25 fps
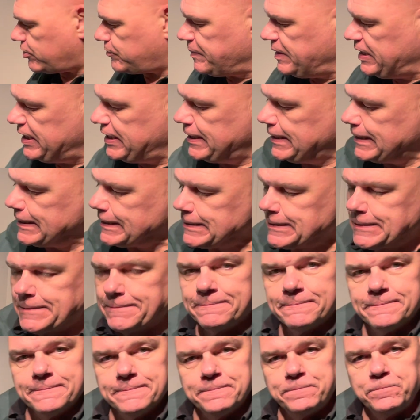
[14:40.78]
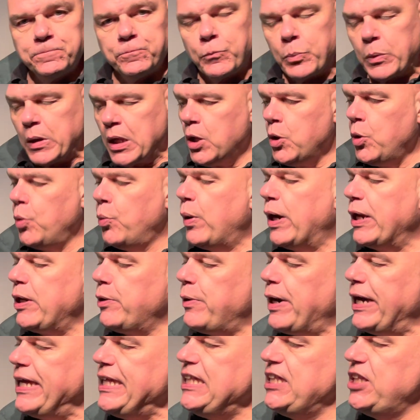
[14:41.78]
me, what do
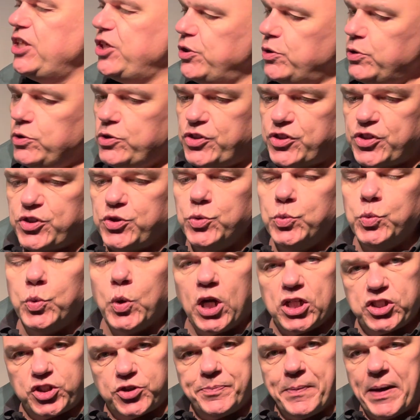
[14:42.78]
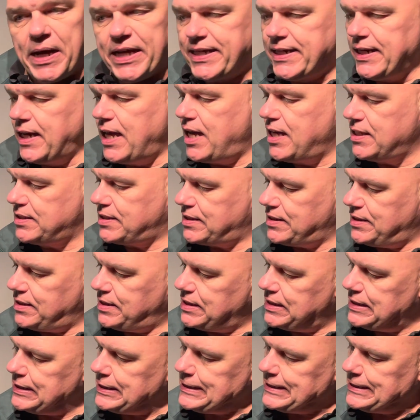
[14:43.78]
I use to wash my
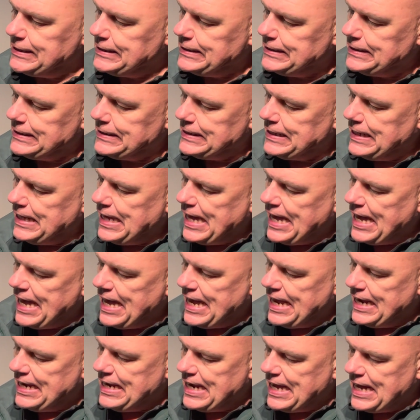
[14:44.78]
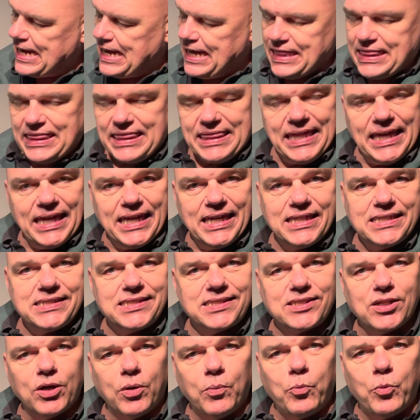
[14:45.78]
glasses? And I think
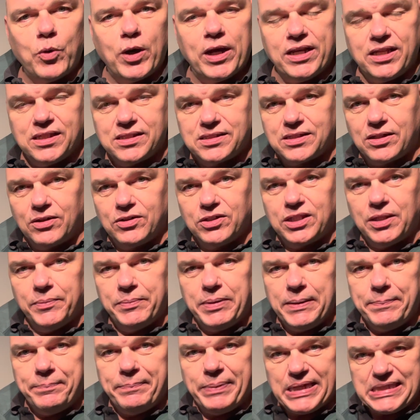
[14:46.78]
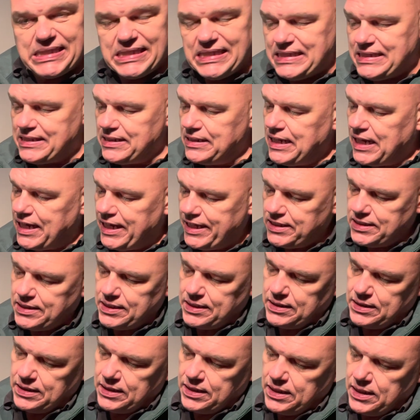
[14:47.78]
someone is going to be busy tonight.
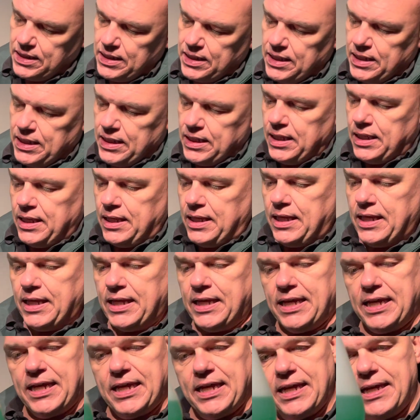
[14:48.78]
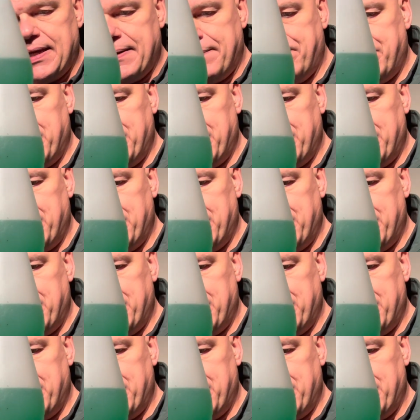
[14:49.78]
It